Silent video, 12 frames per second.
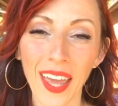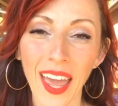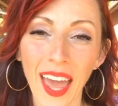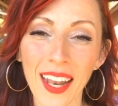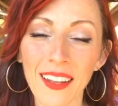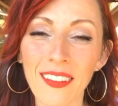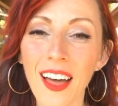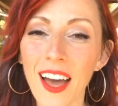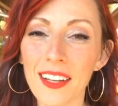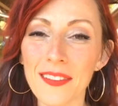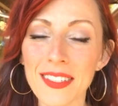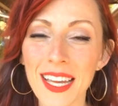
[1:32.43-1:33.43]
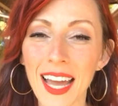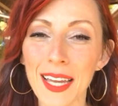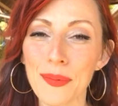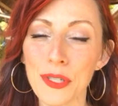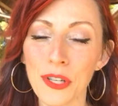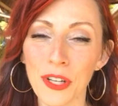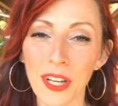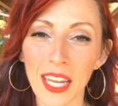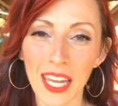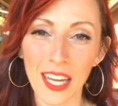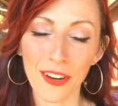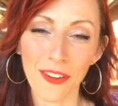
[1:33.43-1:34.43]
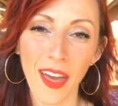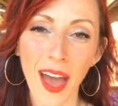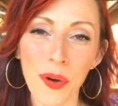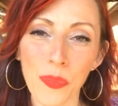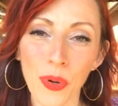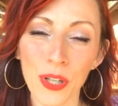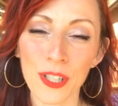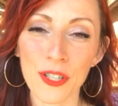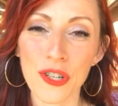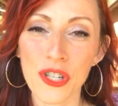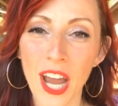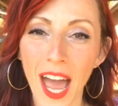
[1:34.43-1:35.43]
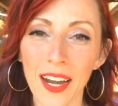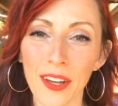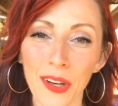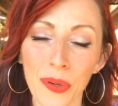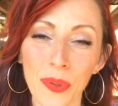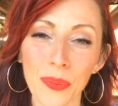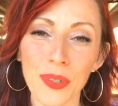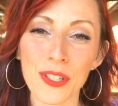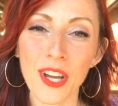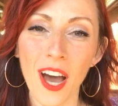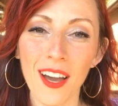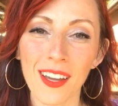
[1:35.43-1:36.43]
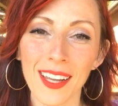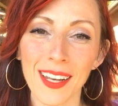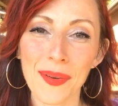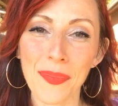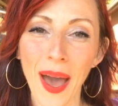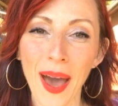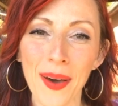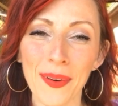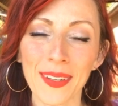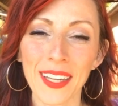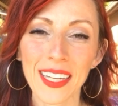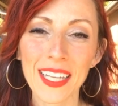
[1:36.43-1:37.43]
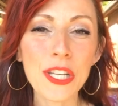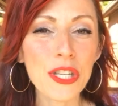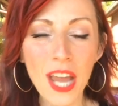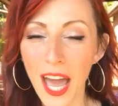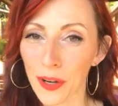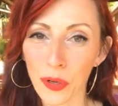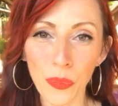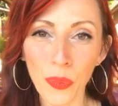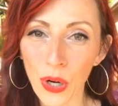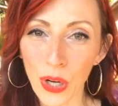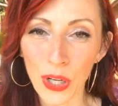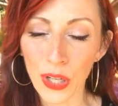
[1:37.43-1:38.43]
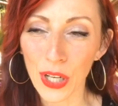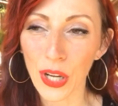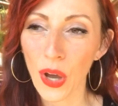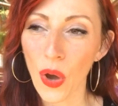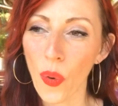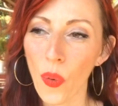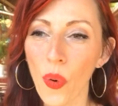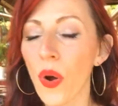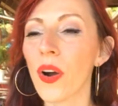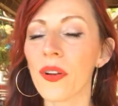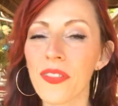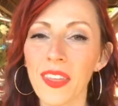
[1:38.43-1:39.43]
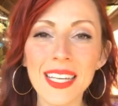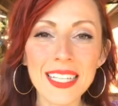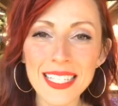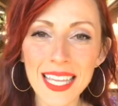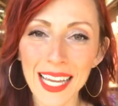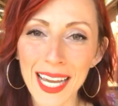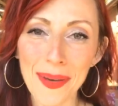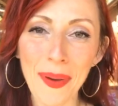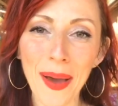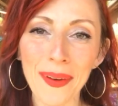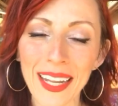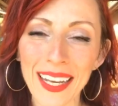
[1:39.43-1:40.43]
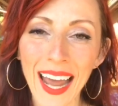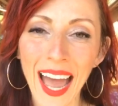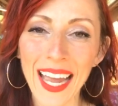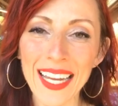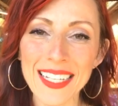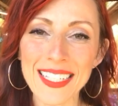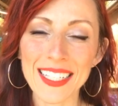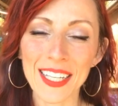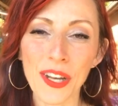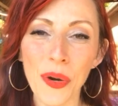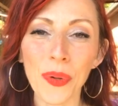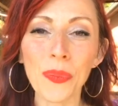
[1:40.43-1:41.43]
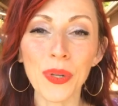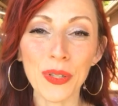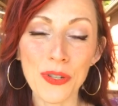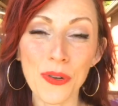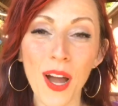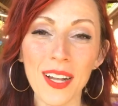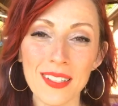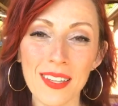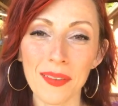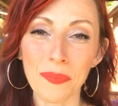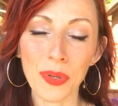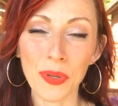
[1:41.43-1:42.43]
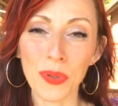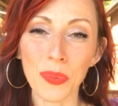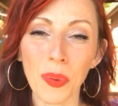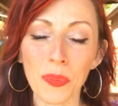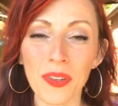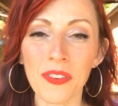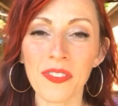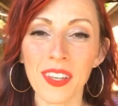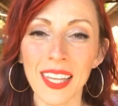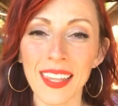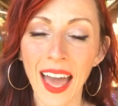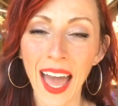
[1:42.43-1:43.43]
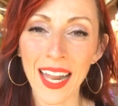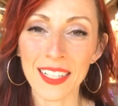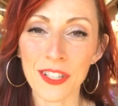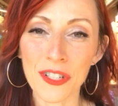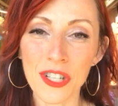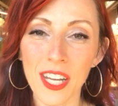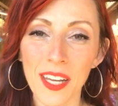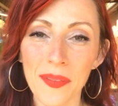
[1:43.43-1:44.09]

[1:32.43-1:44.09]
And a lot of times you're going to hear that word shadow when we're talking about shadow work or things that come out at night. You know, when we're drawn to the moon, when we're feeling that energy,